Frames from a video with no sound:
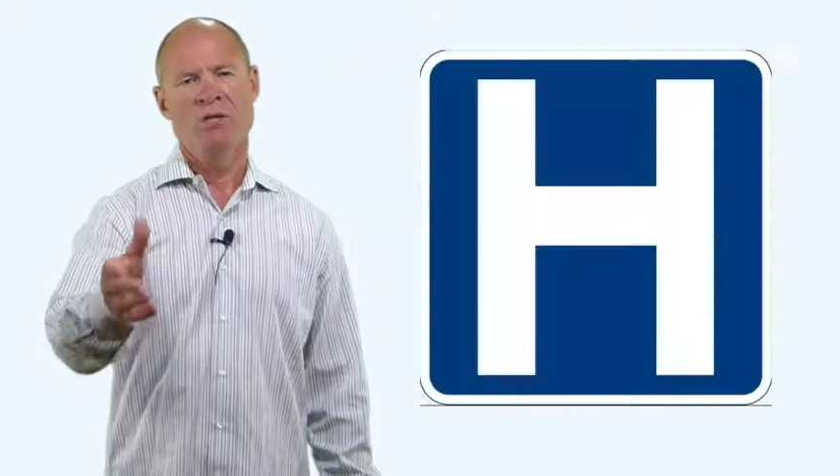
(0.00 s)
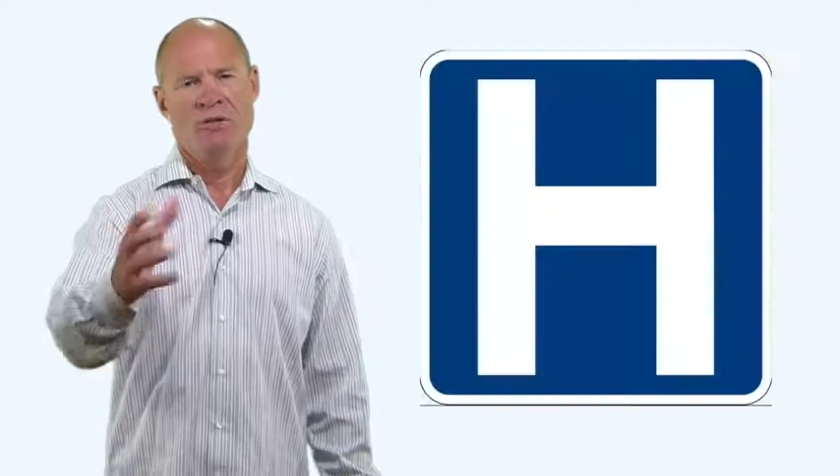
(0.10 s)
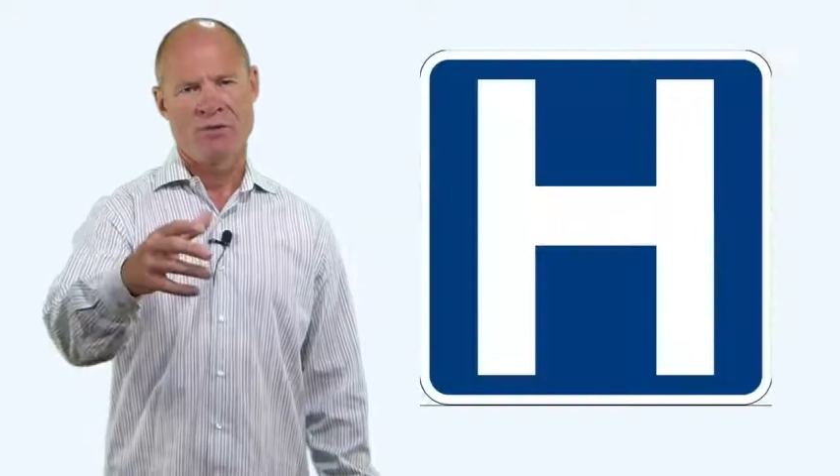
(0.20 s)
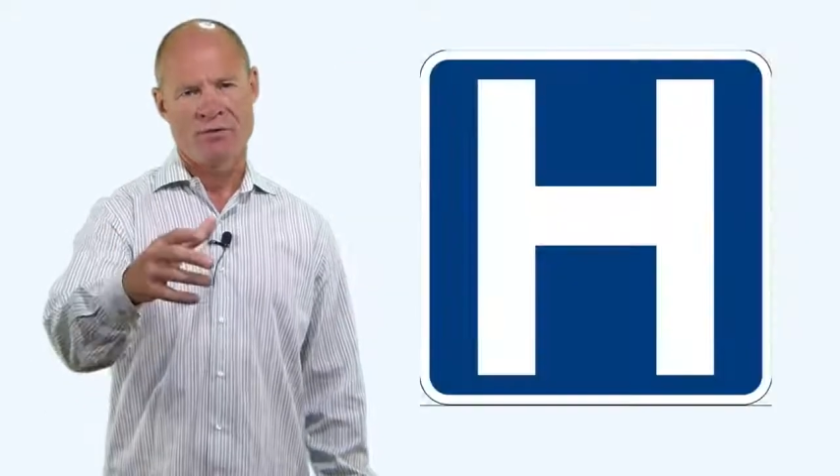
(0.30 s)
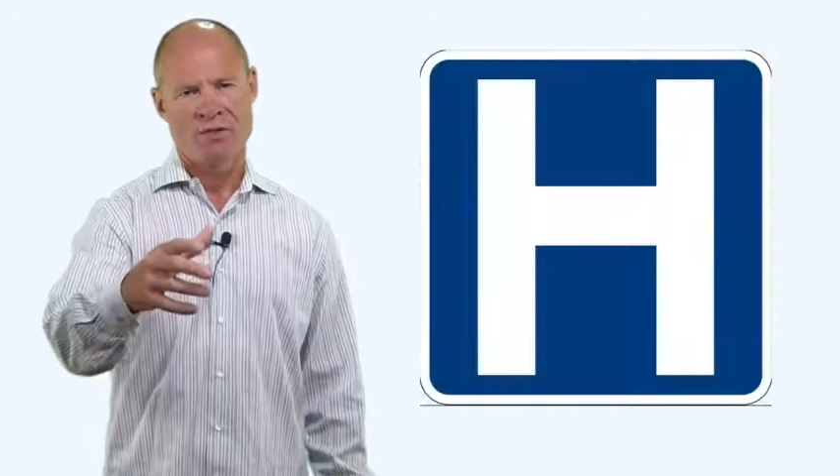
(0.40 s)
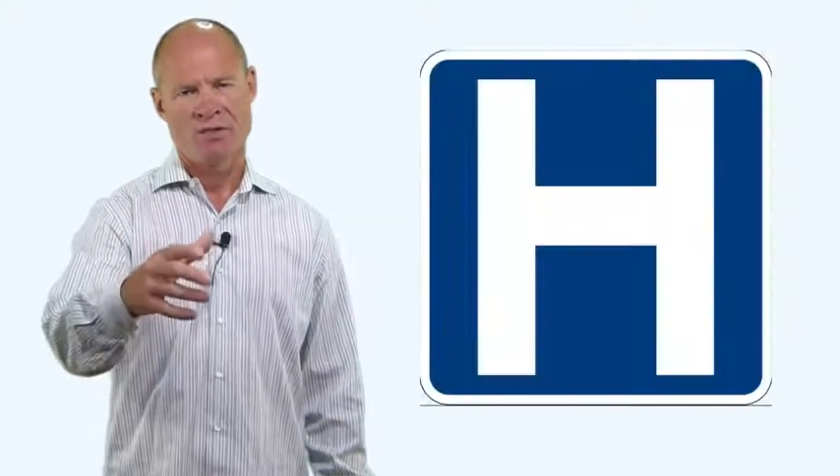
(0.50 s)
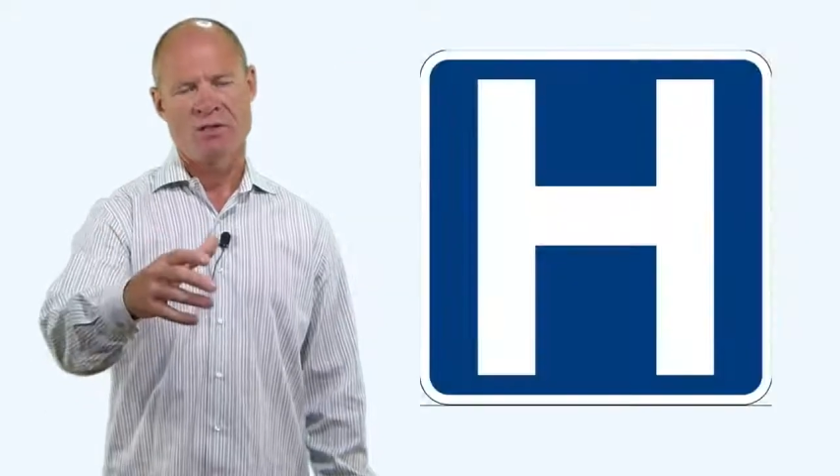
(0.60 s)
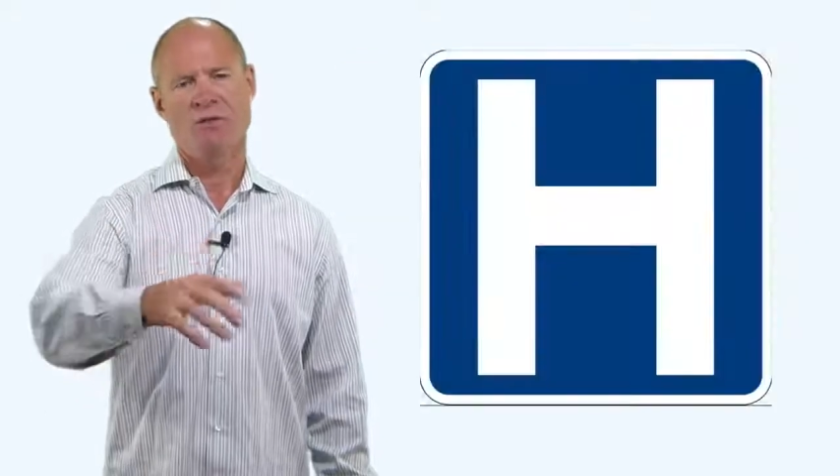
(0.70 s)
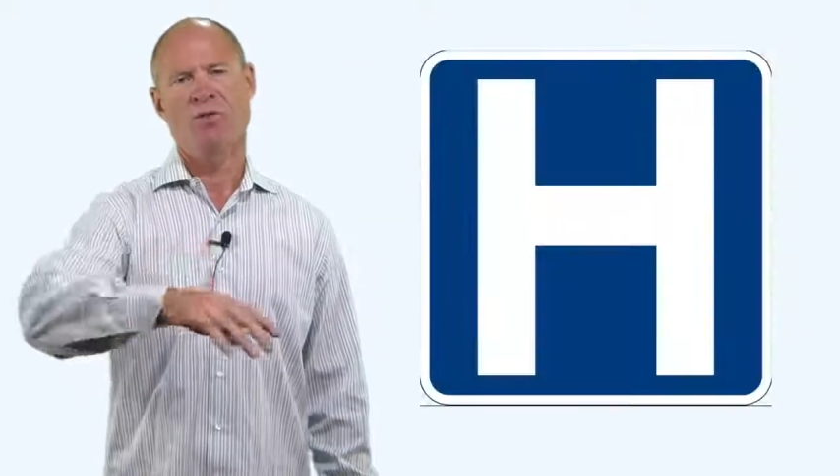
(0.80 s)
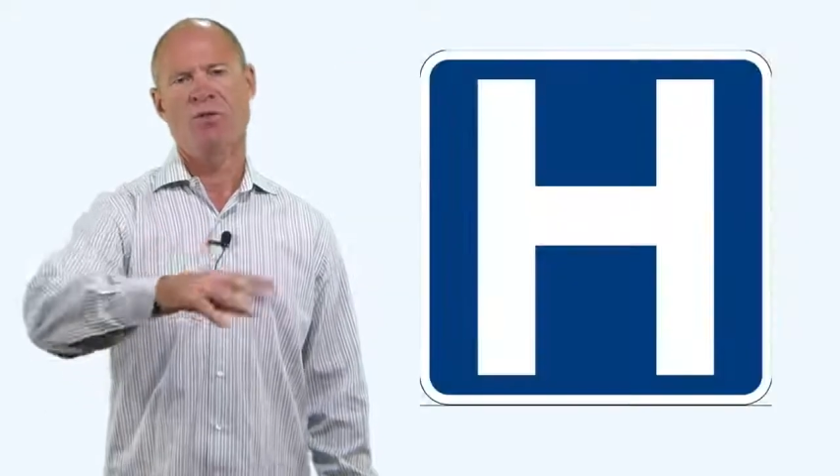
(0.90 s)

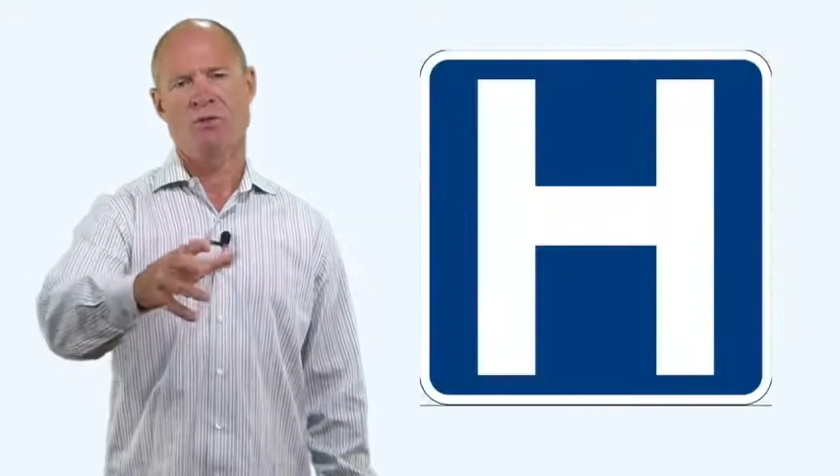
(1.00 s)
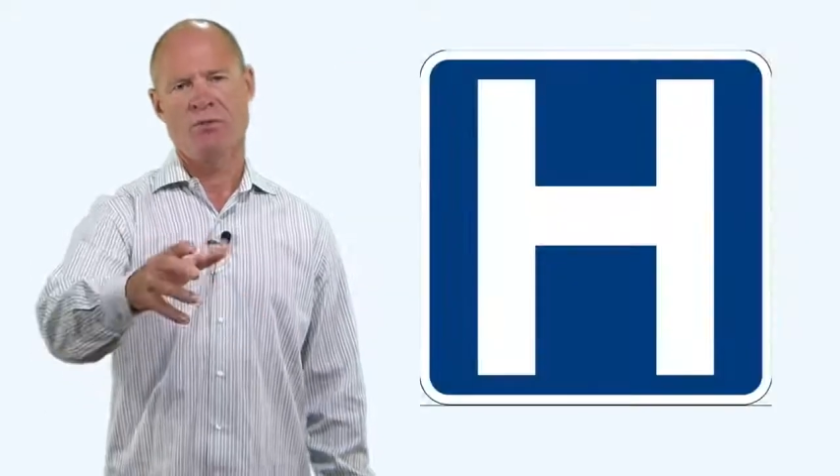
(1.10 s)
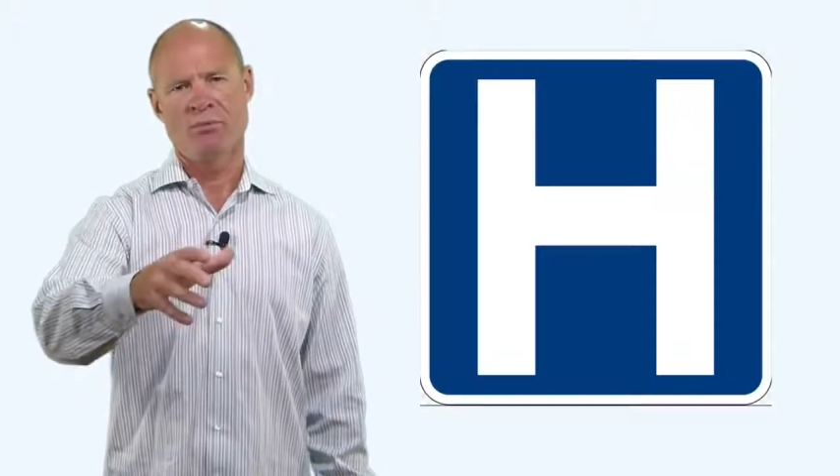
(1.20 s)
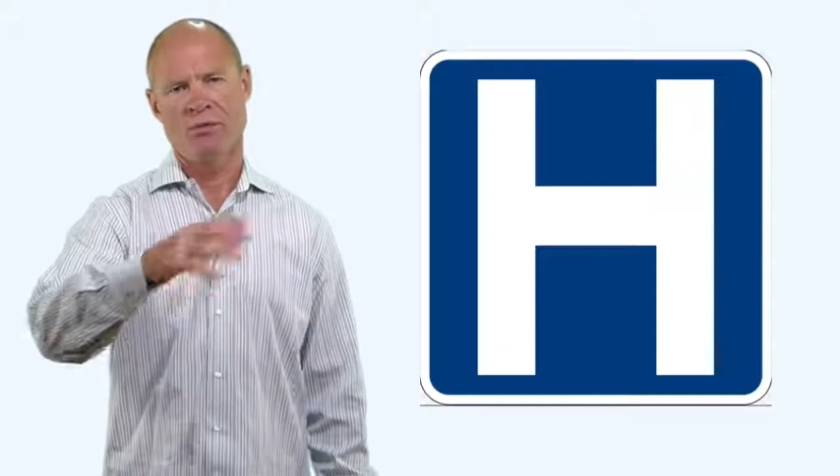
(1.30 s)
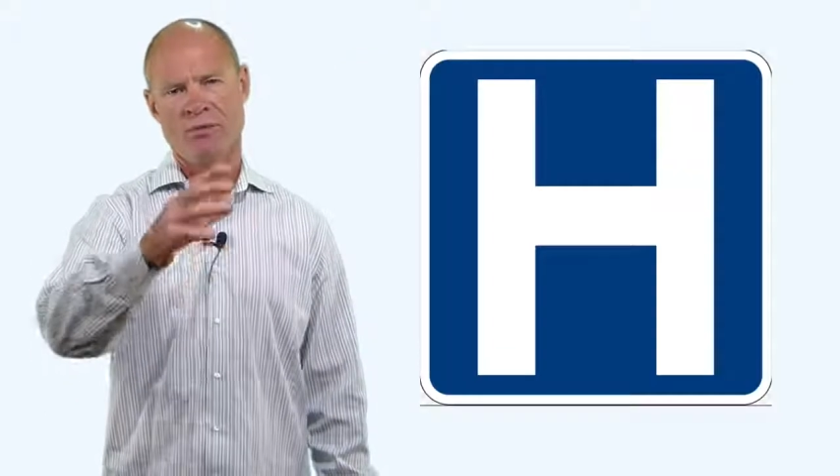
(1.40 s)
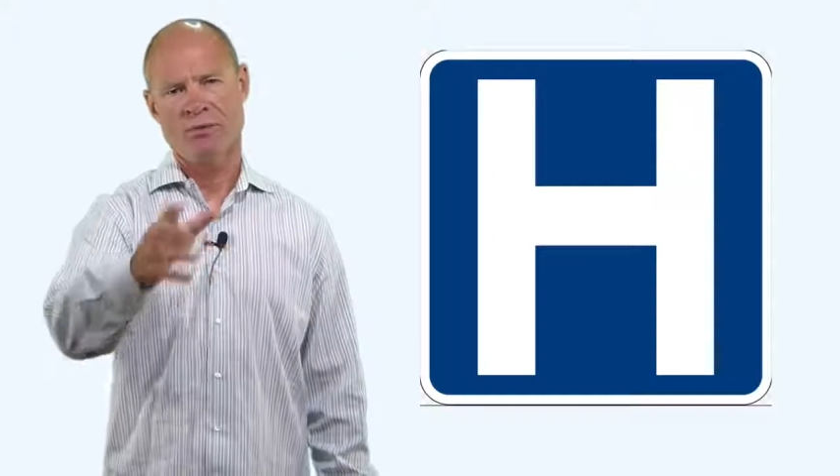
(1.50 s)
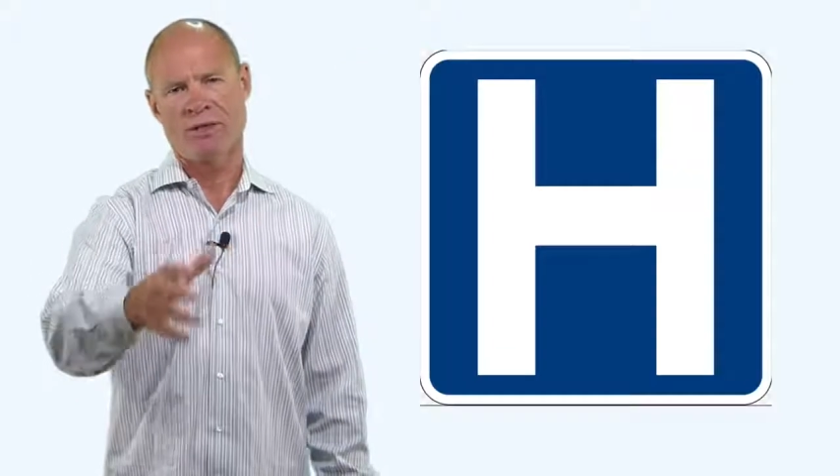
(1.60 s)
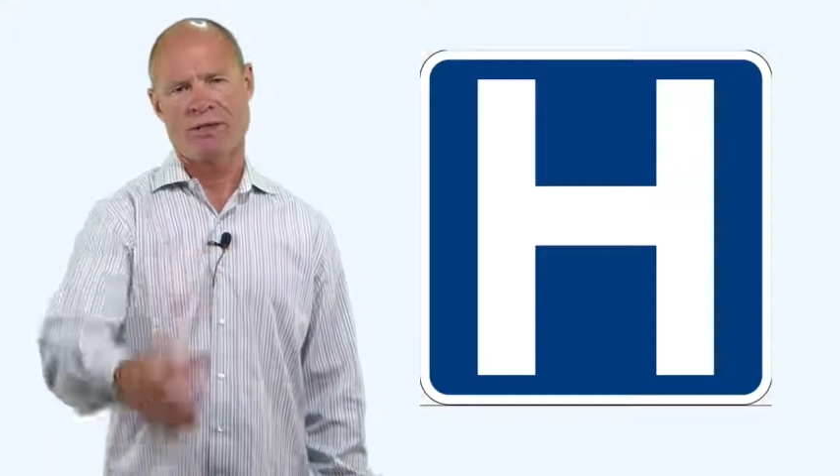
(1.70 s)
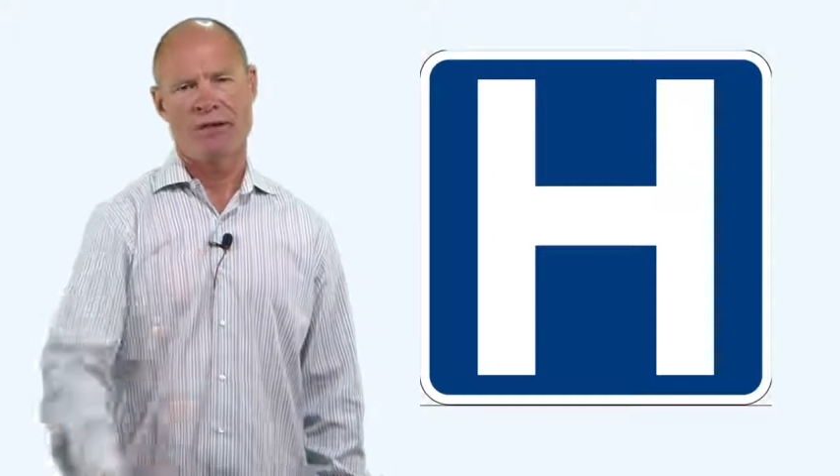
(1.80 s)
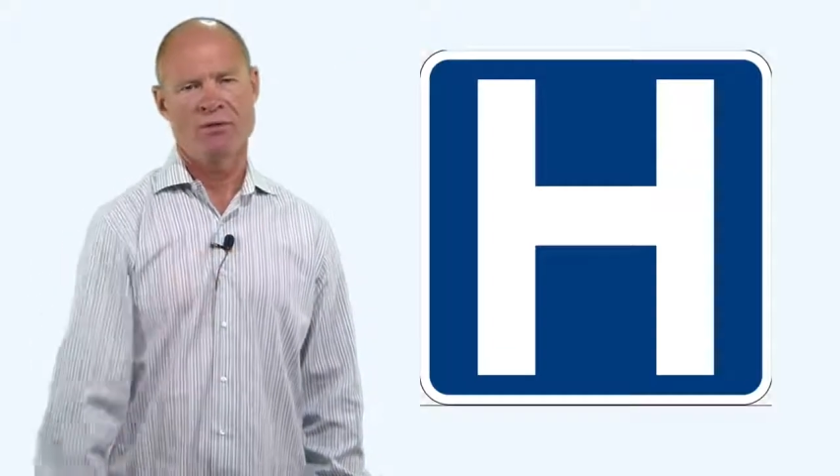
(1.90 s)
Services, usually blue,
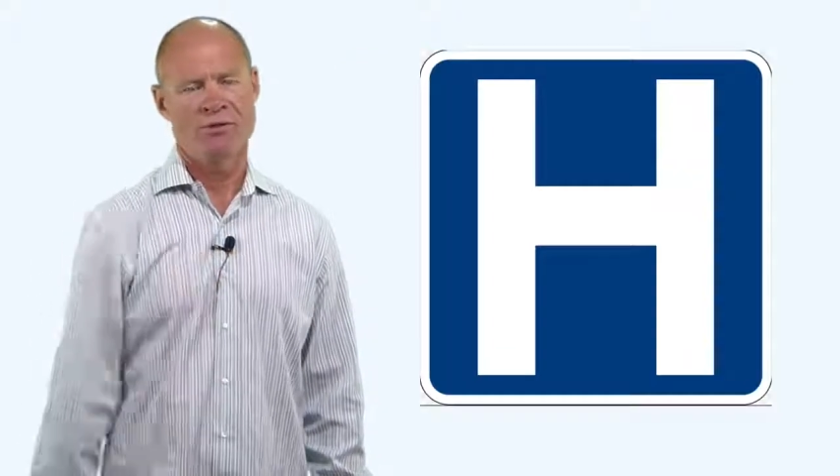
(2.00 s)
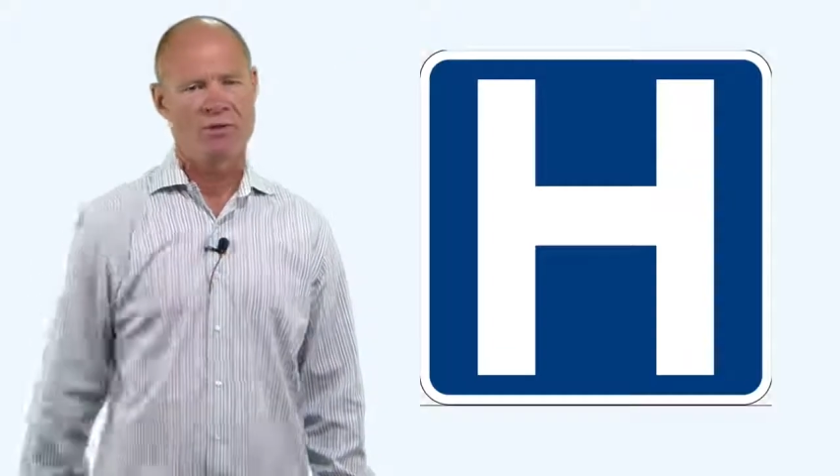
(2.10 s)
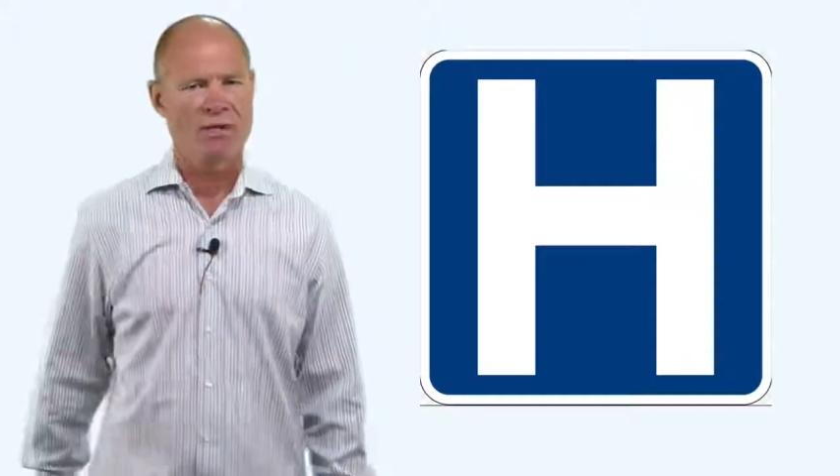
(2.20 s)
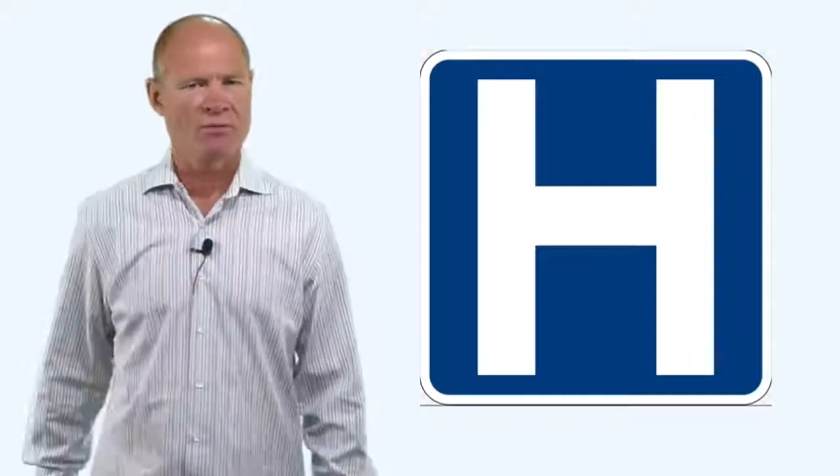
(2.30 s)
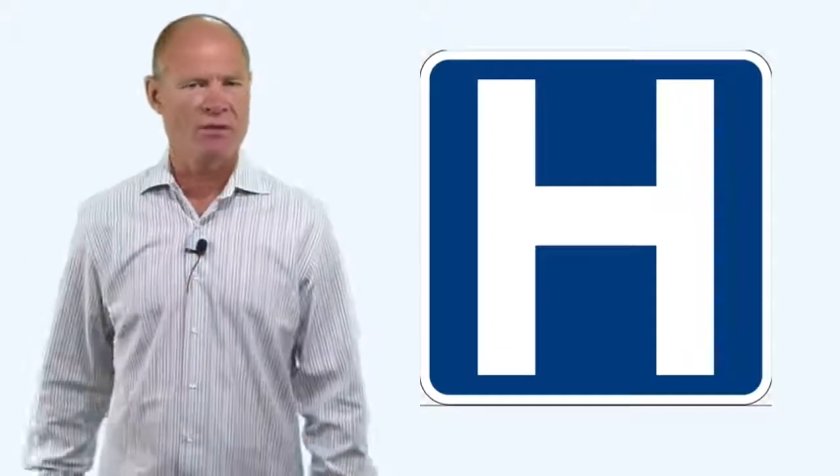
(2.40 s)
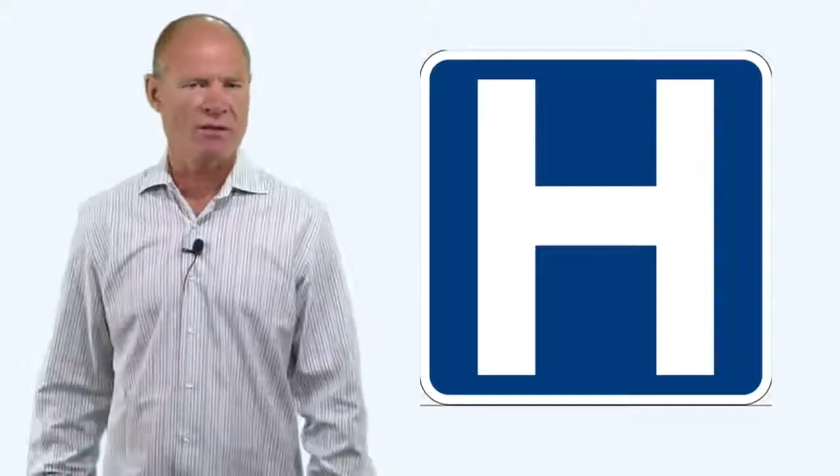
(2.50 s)
rectangular in shape,